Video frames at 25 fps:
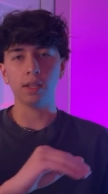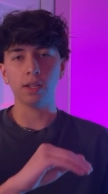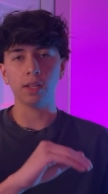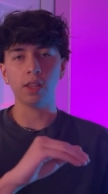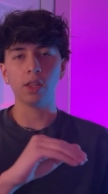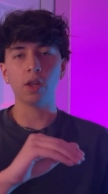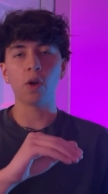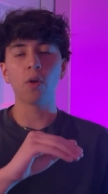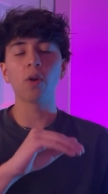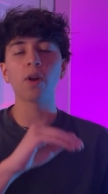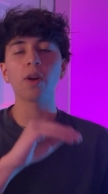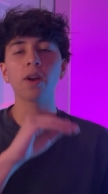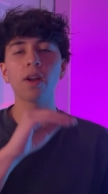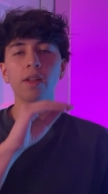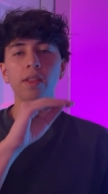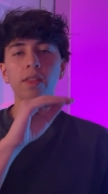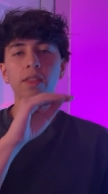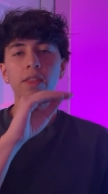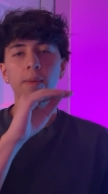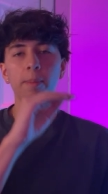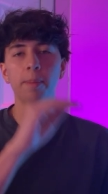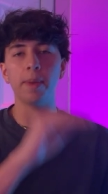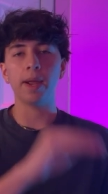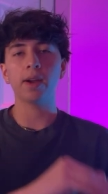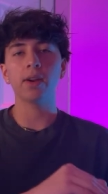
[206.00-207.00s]
lower
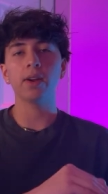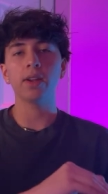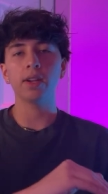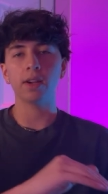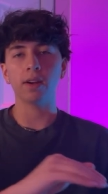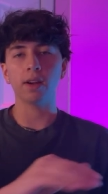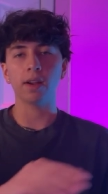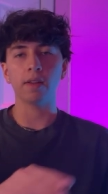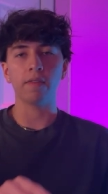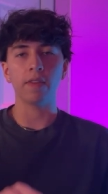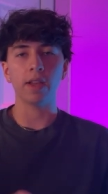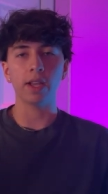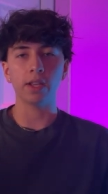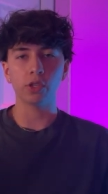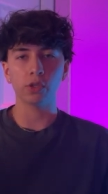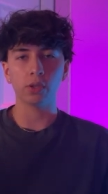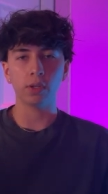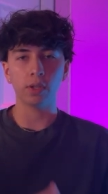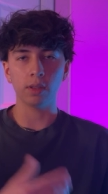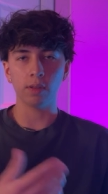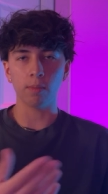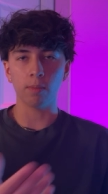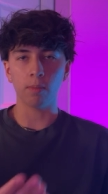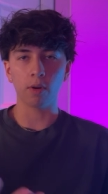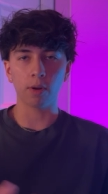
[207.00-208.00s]
the barrier of
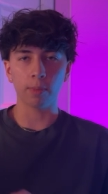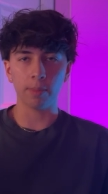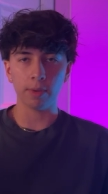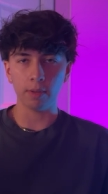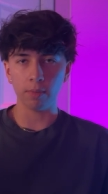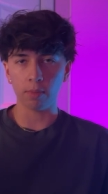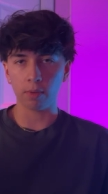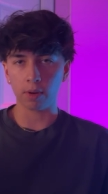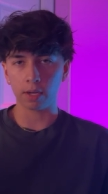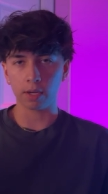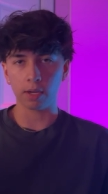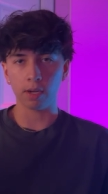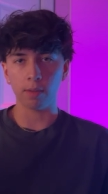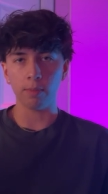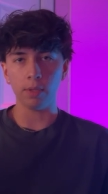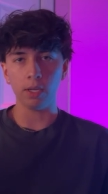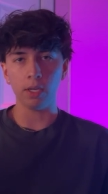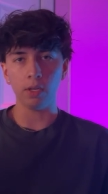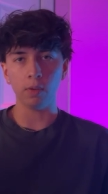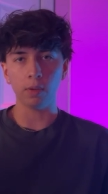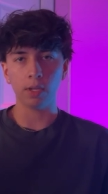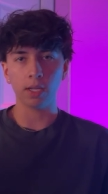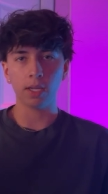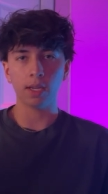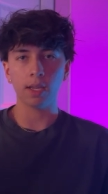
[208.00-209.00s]
entry, the more people are going to be
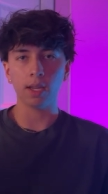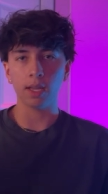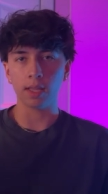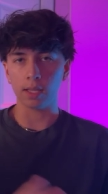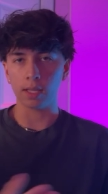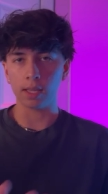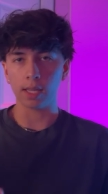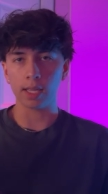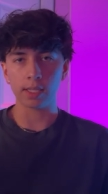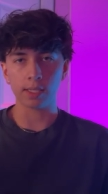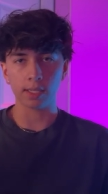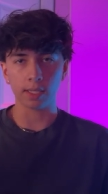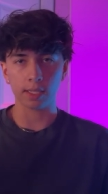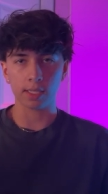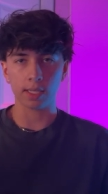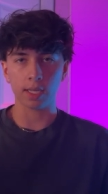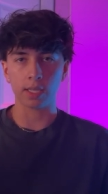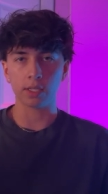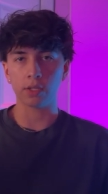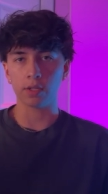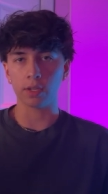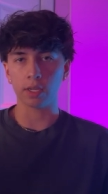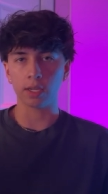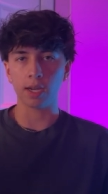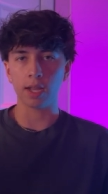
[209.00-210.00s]
doing it, and the less
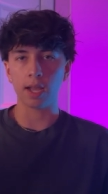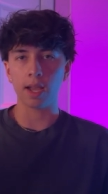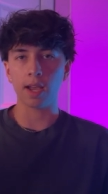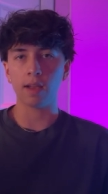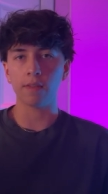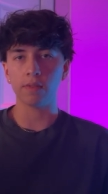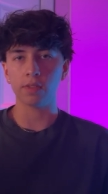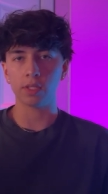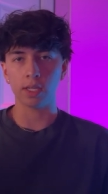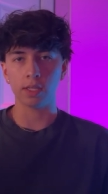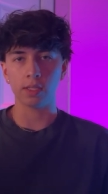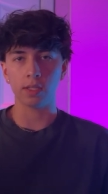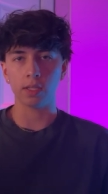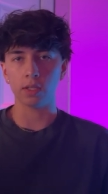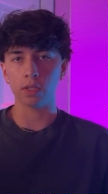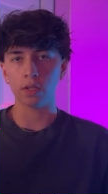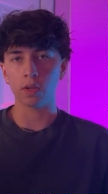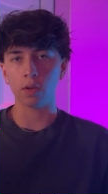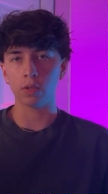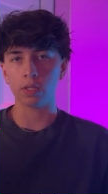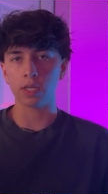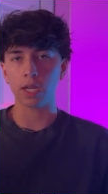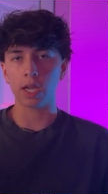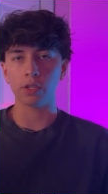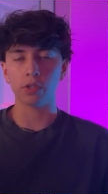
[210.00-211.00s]
success you're going to have since it's
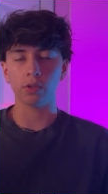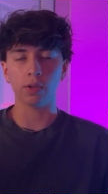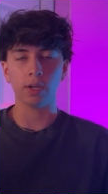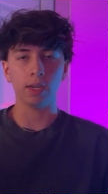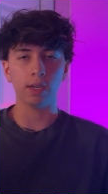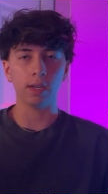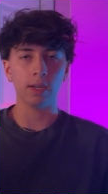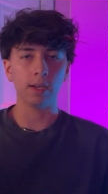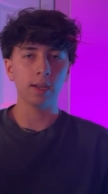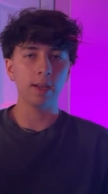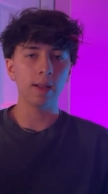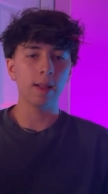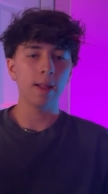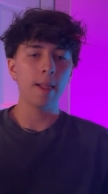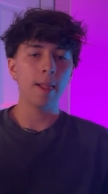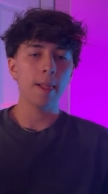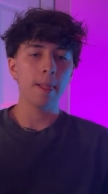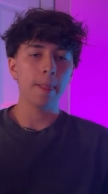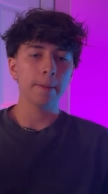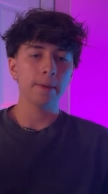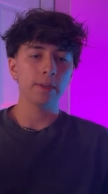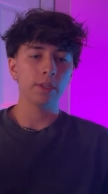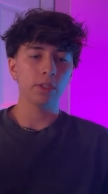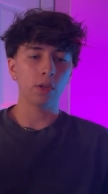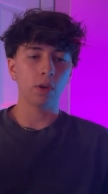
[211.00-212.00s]
so saturated.
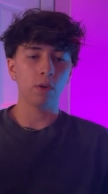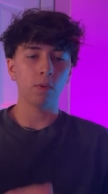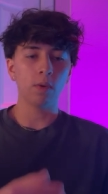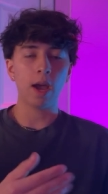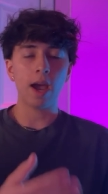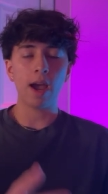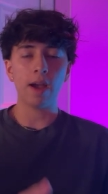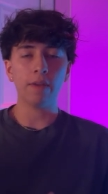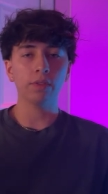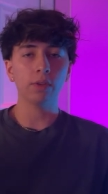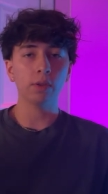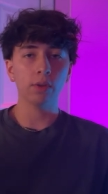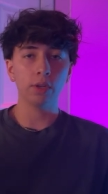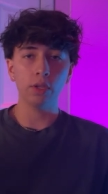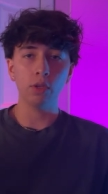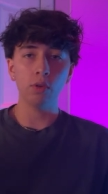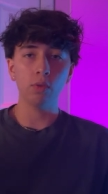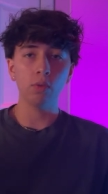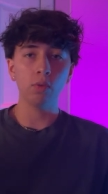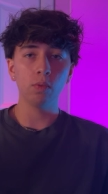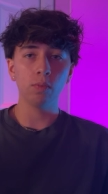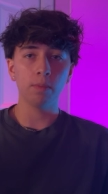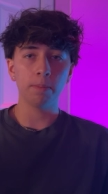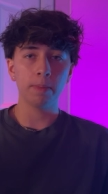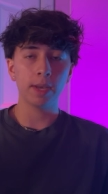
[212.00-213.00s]
So after
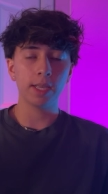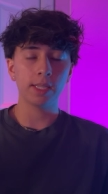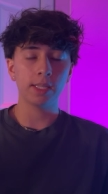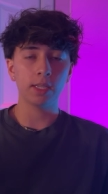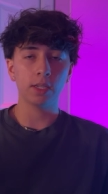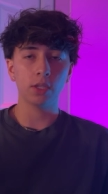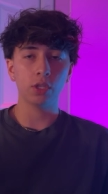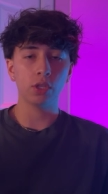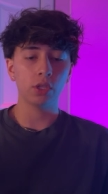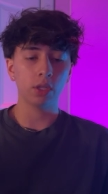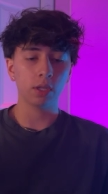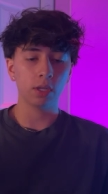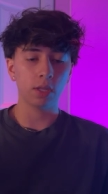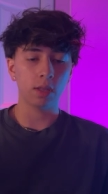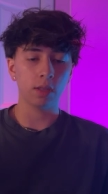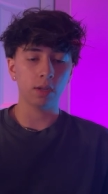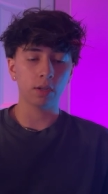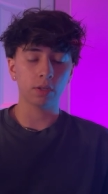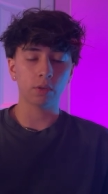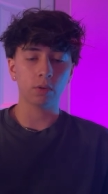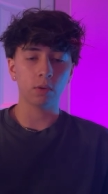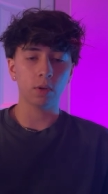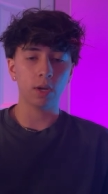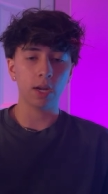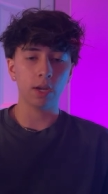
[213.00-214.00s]
you message the
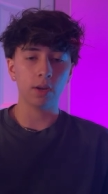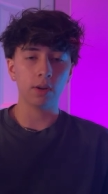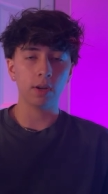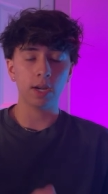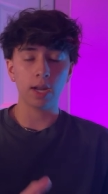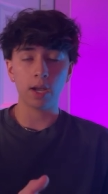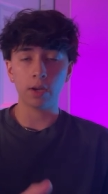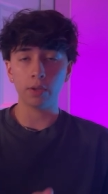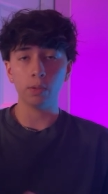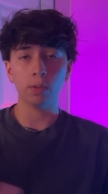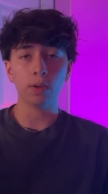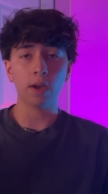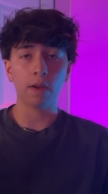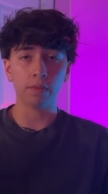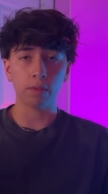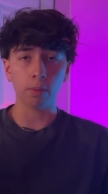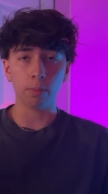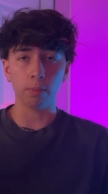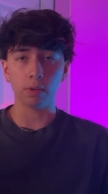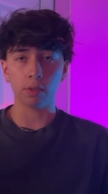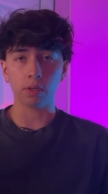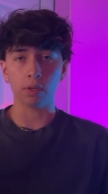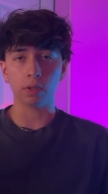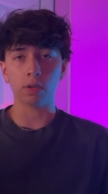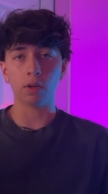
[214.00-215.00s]
creator, now you have to
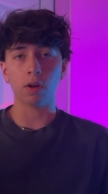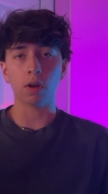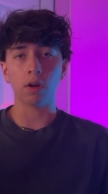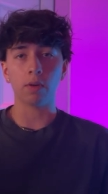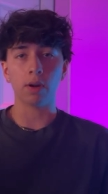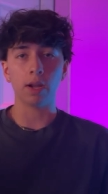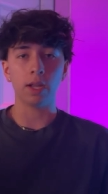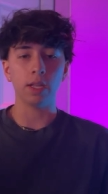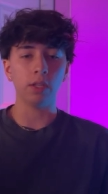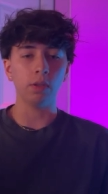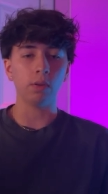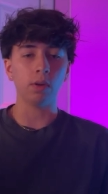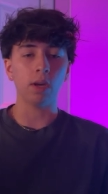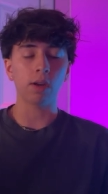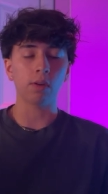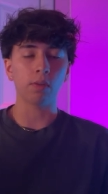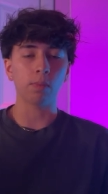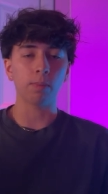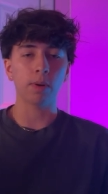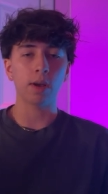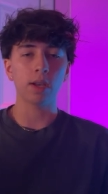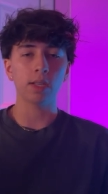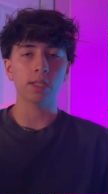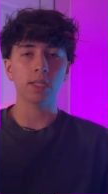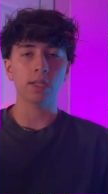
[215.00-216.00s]
book a call, right? You got a
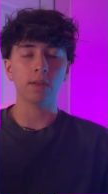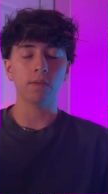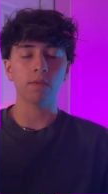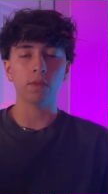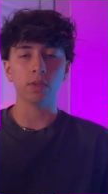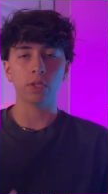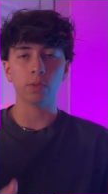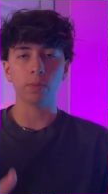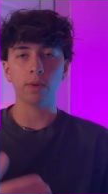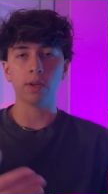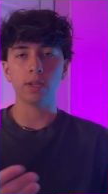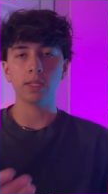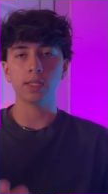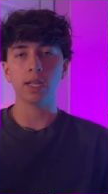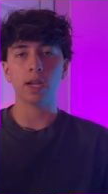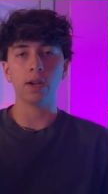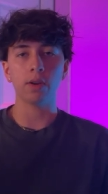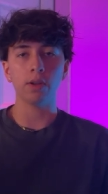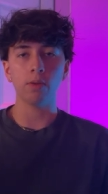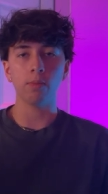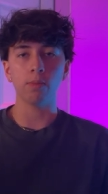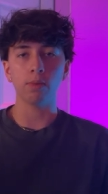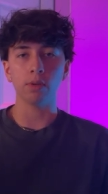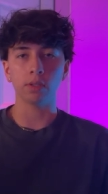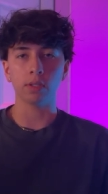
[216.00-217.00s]
positive response. How
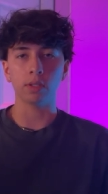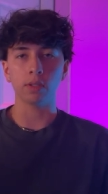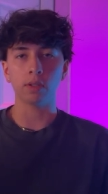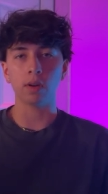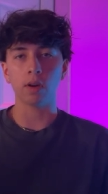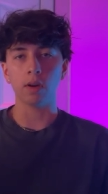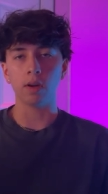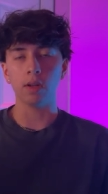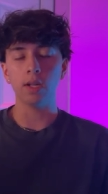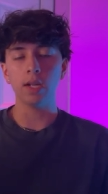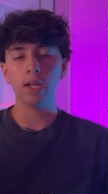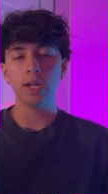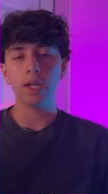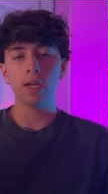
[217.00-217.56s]
do you book a call?